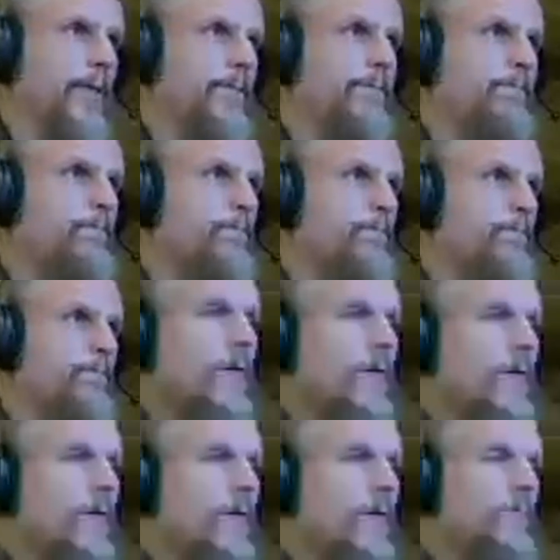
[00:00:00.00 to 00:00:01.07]
shed,
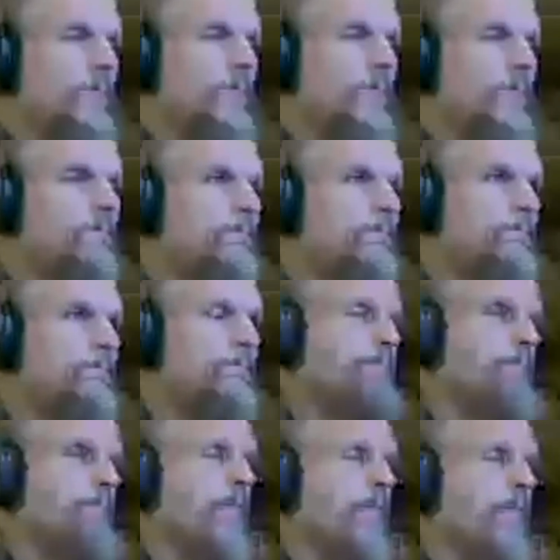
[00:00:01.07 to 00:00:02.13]
that
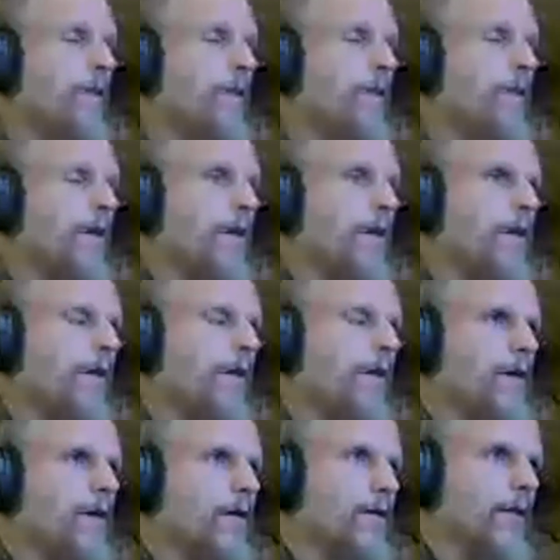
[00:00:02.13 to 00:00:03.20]
next morning,
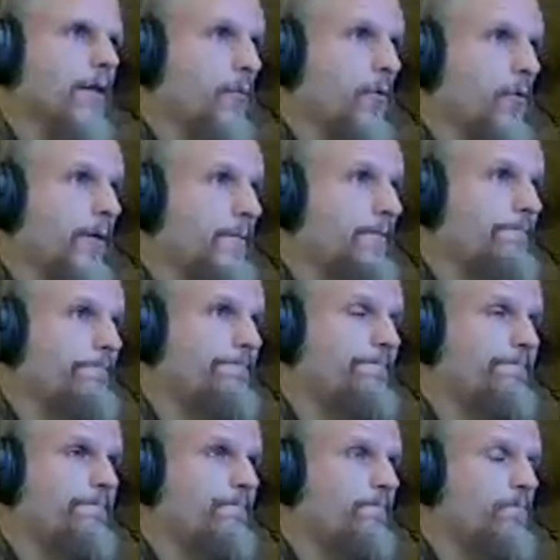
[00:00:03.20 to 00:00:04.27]
he opened
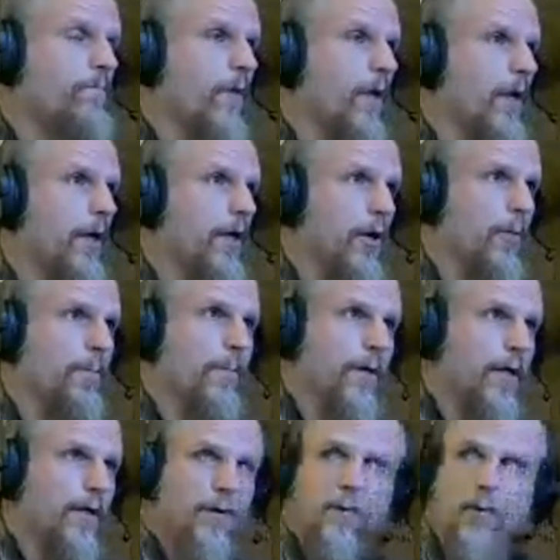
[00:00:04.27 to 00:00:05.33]
that door, he looked
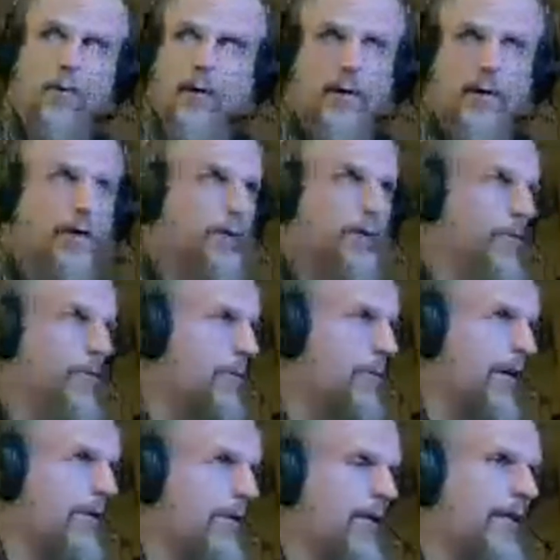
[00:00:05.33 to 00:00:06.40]
around, he didn't see
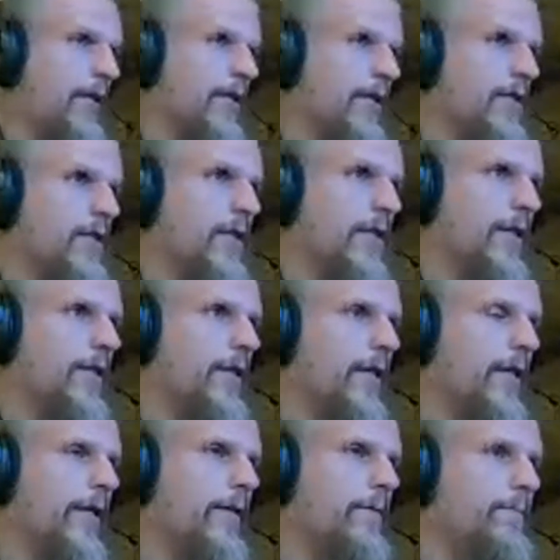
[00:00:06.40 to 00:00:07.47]
anything.
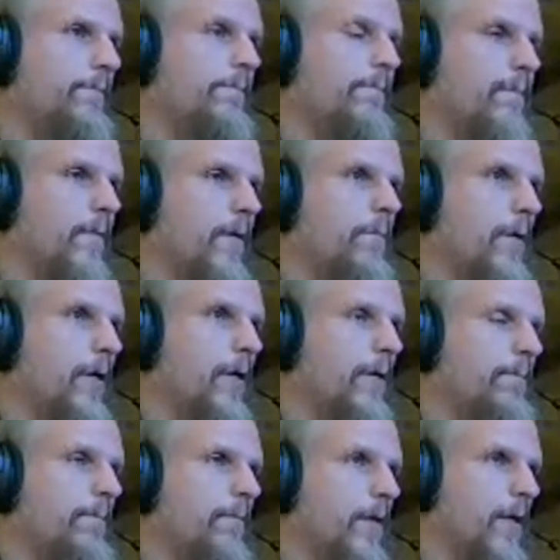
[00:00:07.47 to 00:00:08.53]

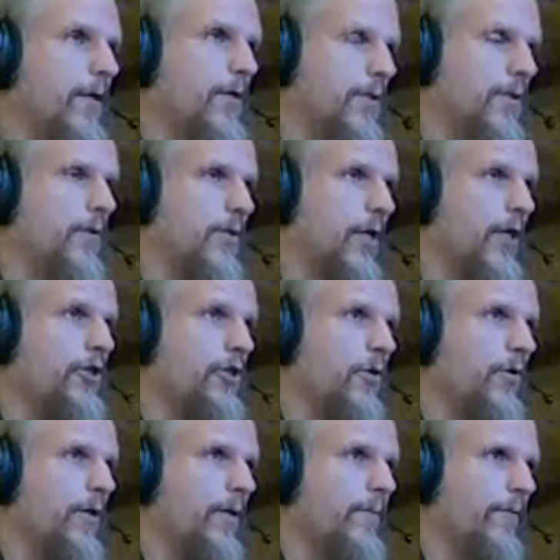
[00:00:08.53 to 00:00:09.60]
But as
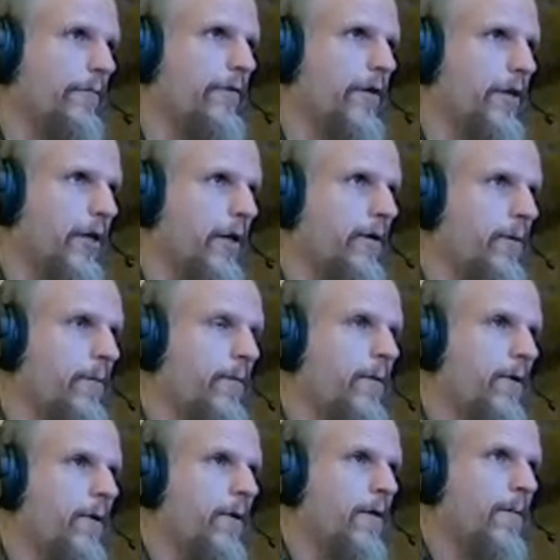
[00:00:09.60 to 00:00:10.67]
soon as I showed video,
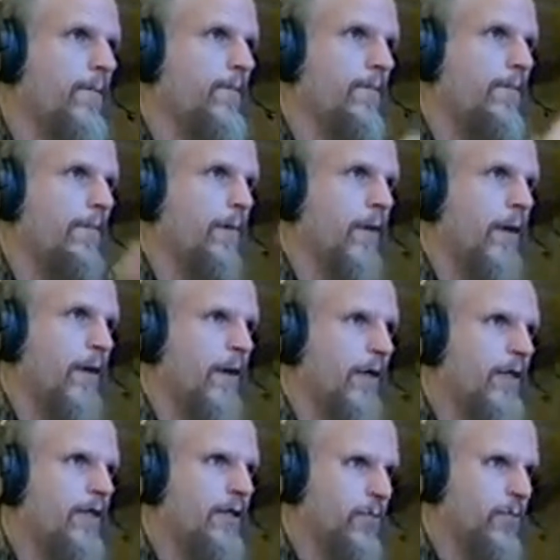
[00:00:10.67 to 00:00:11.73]
he says, what
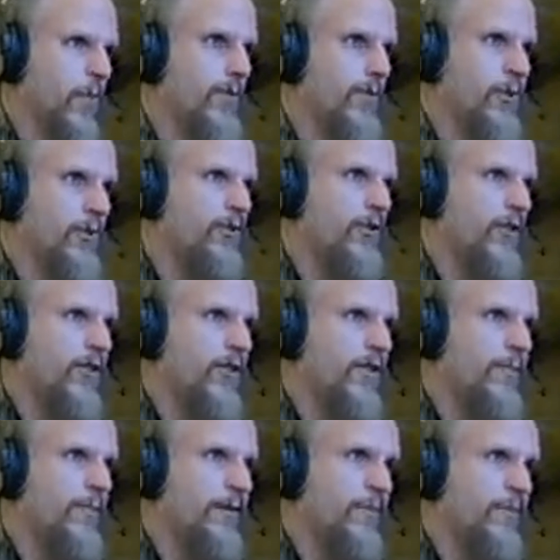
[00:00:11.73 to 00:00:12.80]
you just sent me a
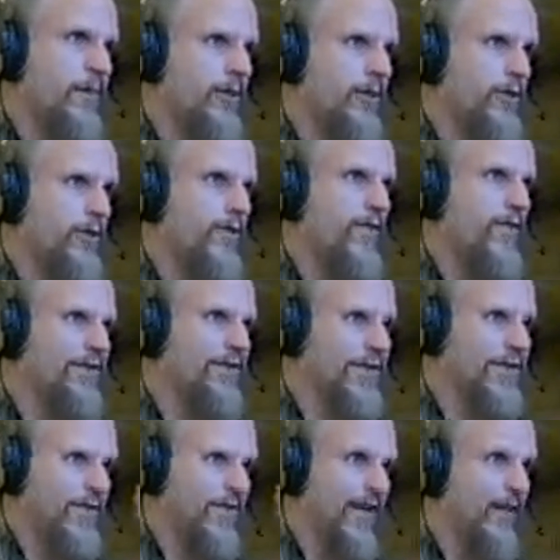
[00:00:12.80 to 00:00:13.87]
picture of, that's exactly
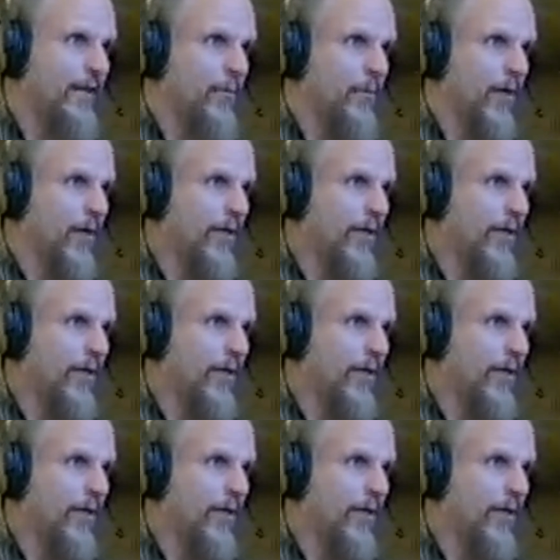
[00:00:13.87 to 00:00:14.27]
what I saw.